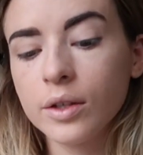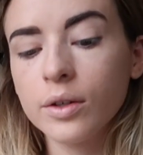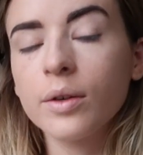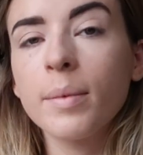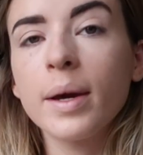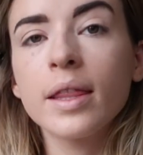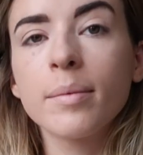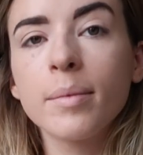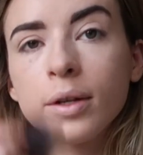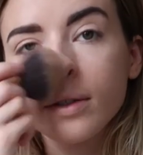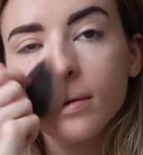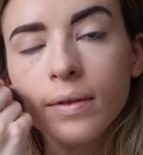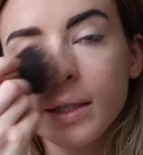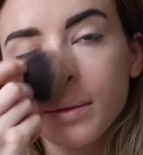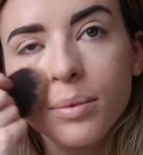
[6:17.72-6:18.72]
Got to make the
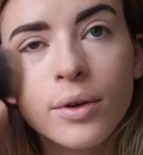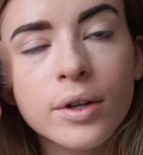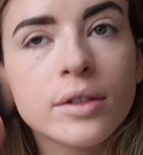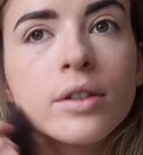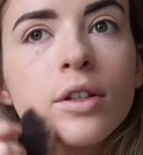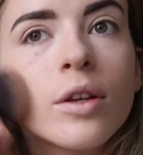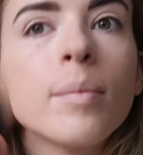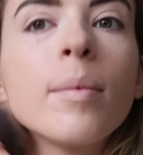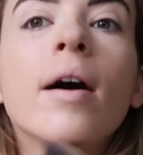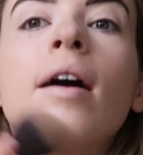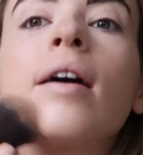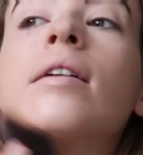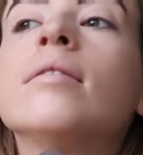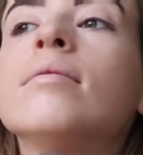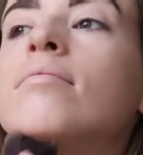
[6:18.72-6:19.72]
most of these products that you
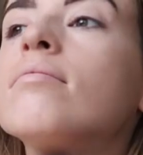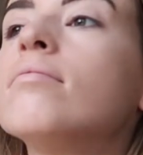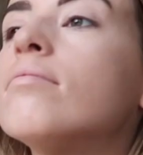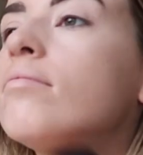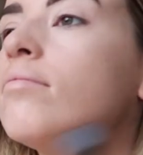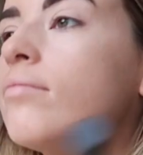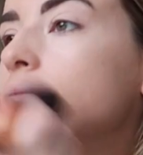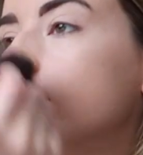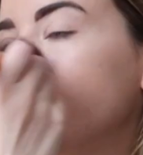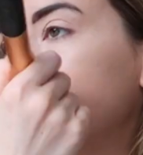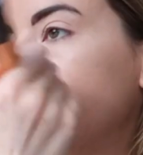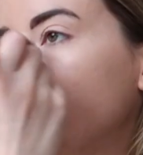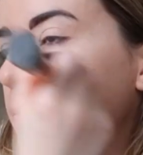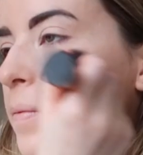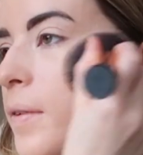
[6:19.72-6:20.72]
buy and
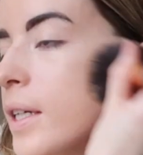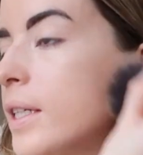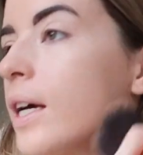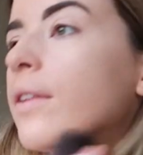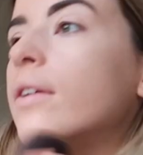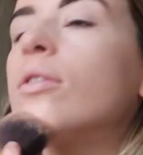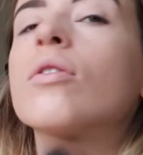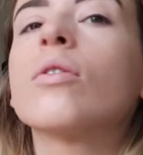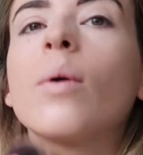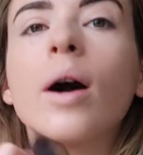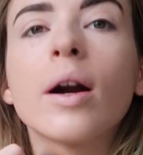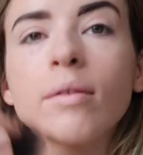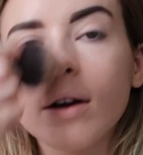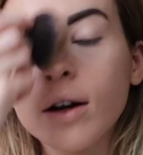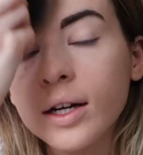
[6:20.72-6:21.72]
find out they're not
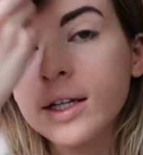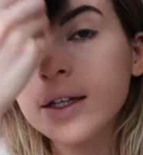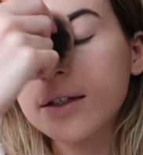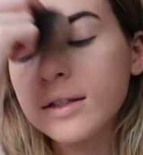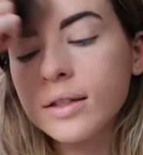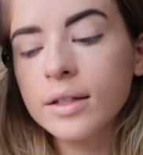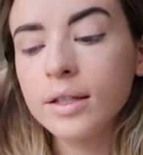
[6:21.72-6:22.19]
quite right.